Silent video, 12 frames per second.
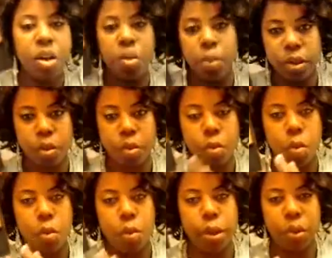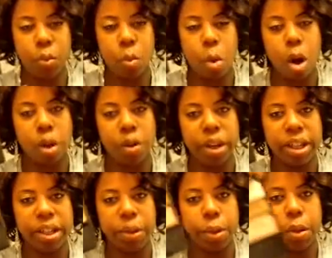depending on which
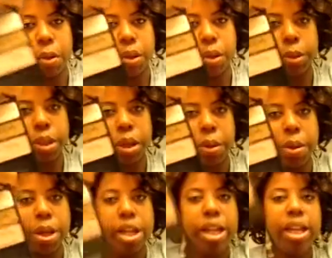Walgreens you go to. So